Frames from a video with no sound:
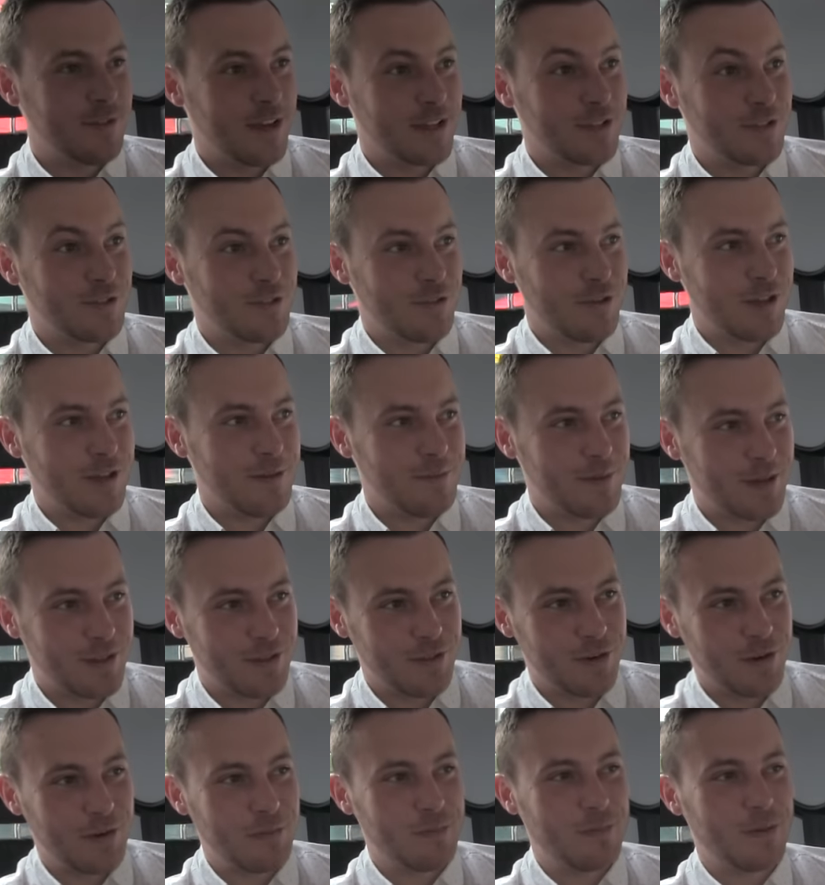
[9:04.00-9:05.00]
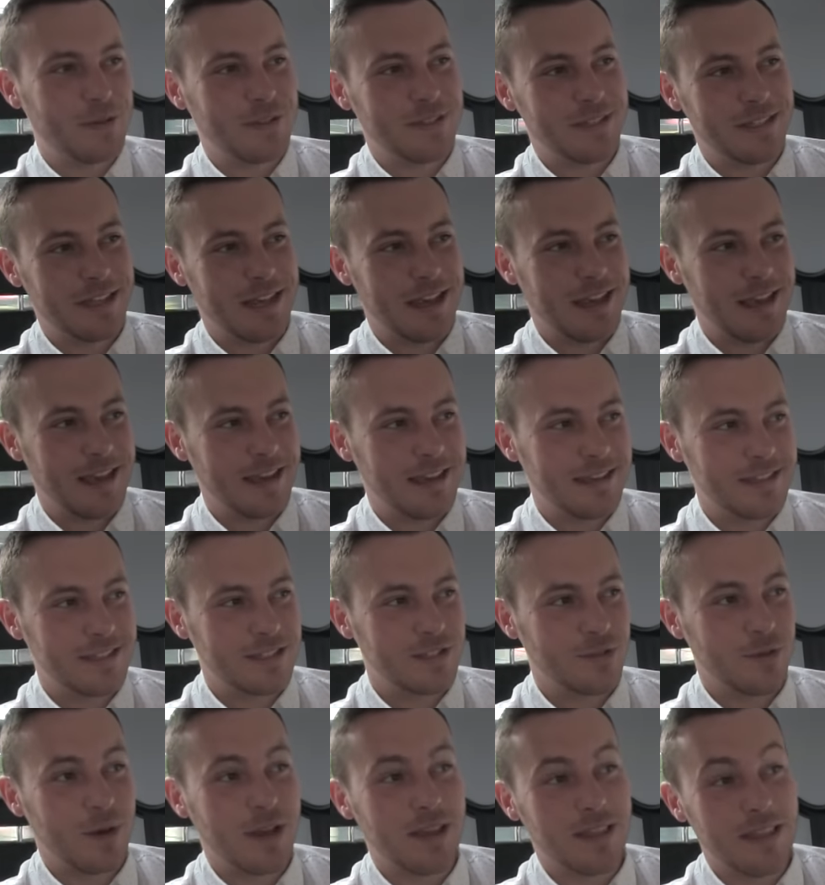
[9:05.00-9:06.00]
of extreme, I thought. But
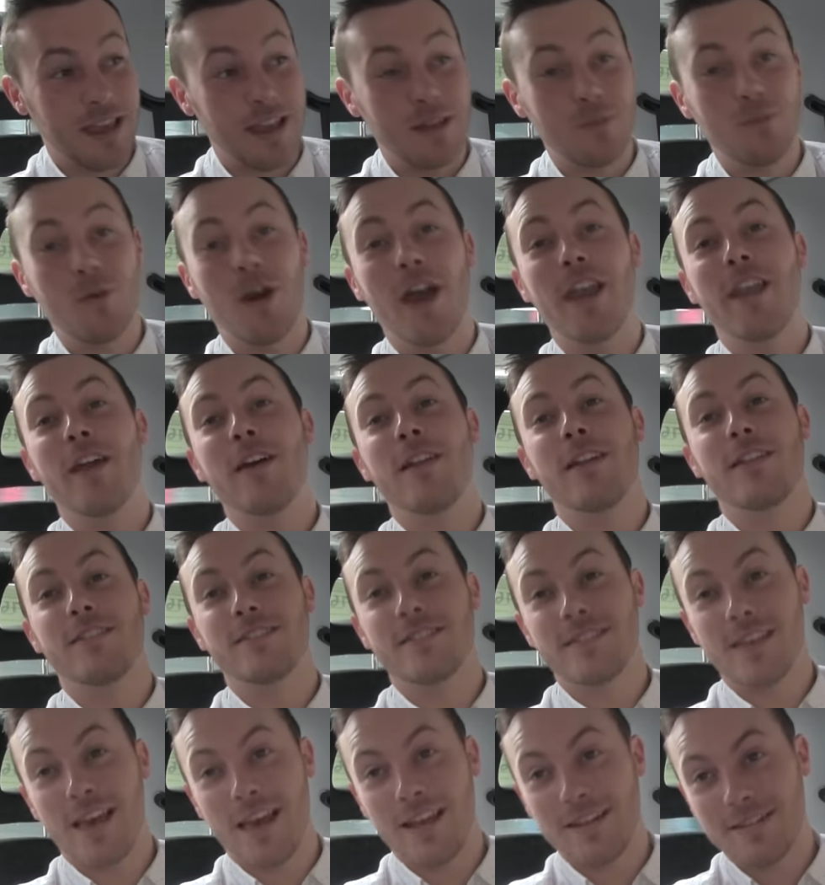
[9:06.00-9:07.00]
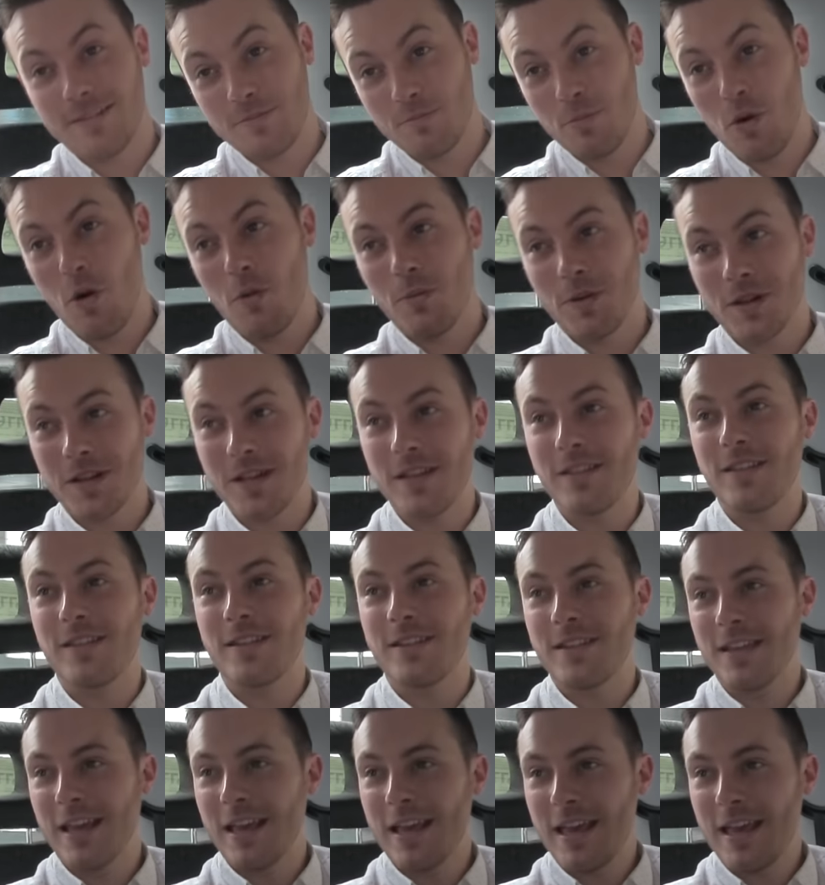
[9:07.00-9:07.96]
so I then went and said publicly that